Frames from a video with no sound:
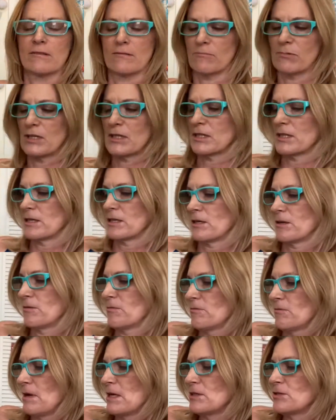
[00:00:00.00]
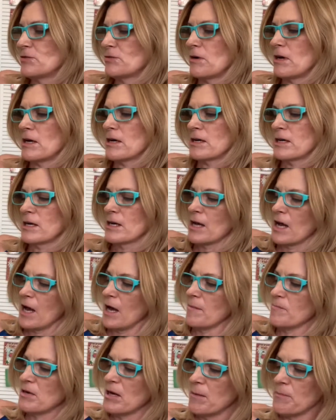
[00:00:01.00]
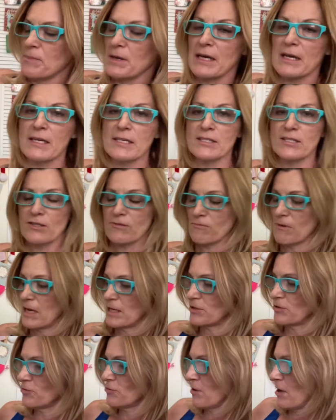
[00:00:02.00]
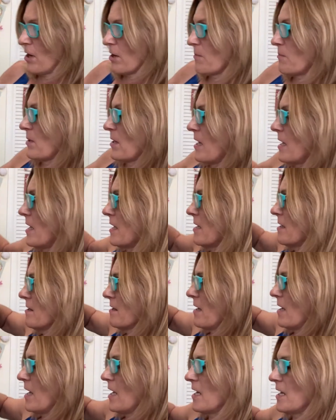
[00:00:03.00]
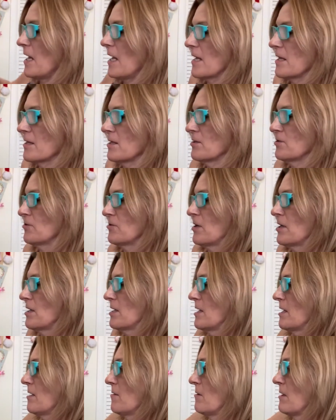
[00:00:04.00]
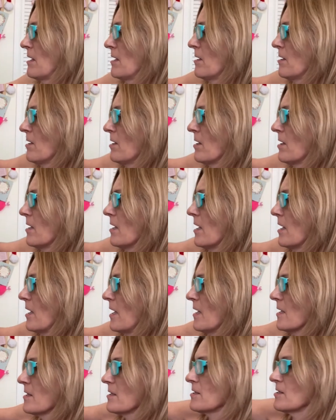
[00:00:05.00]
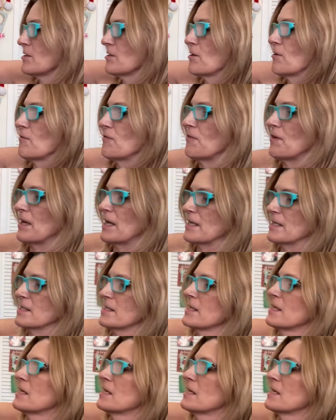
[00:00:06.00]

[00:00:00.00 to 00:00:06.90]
With the red truck. I'm not big into the red truck, but I like the truck anyway. And I like the snowflakes.